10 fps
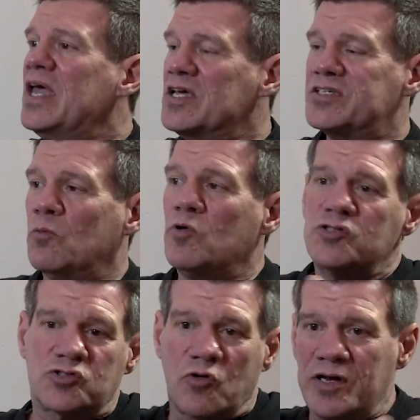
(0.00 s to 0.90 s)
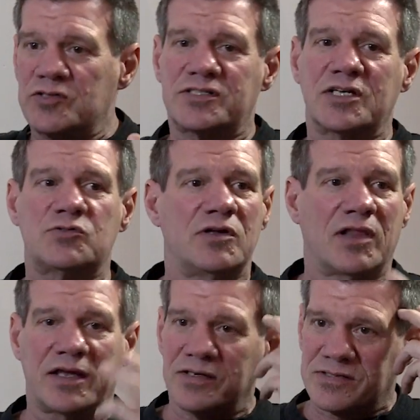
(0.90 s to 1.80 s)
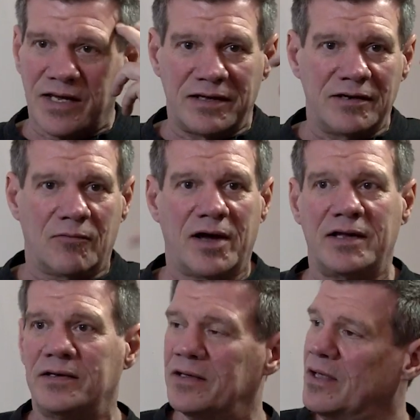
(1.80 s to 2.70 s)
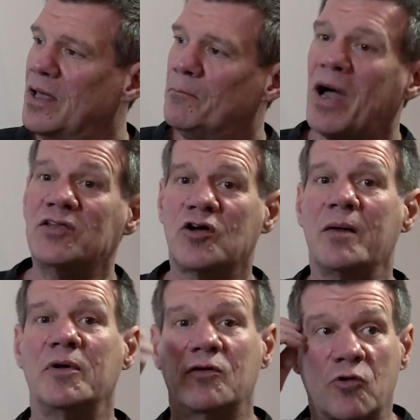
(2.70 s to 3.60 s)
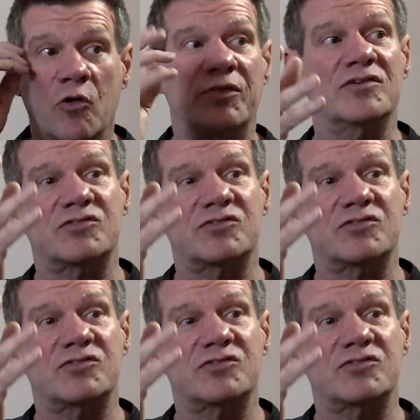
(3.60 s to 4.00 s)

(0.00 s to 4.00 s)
Is there one story that just sticks with you, like you say, you know what, my time on the road,